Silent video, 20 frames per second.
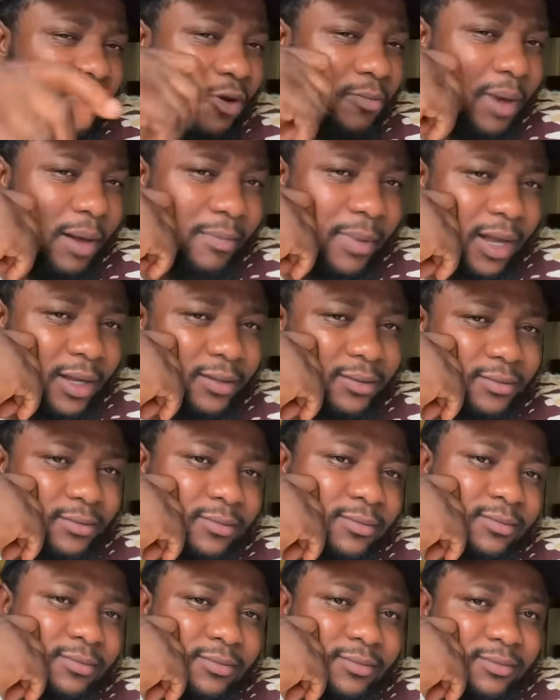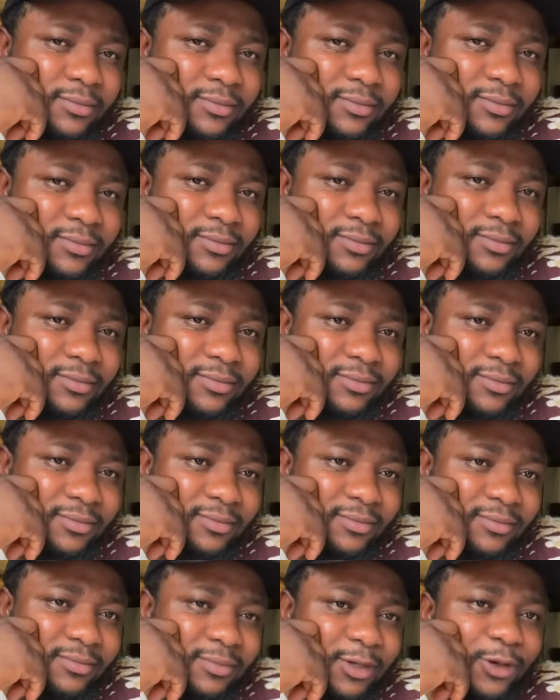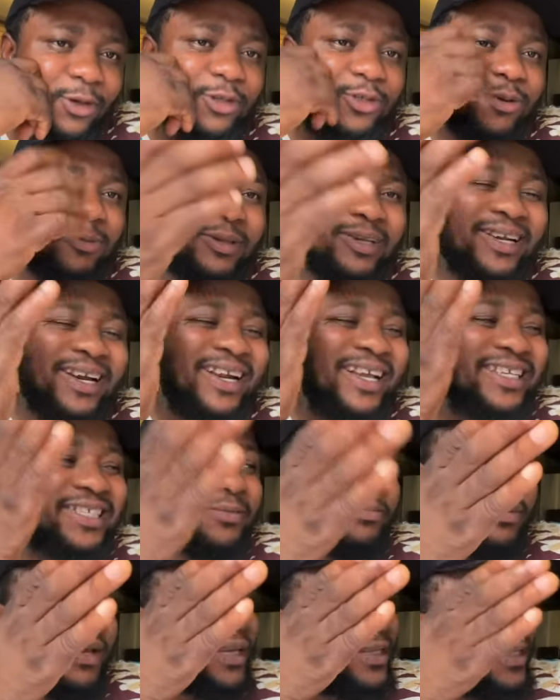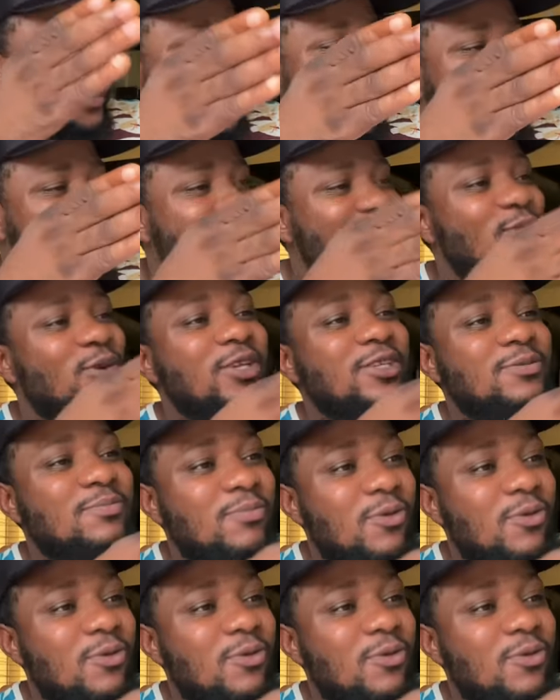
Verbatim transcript: your mama. Because of the respect he has for his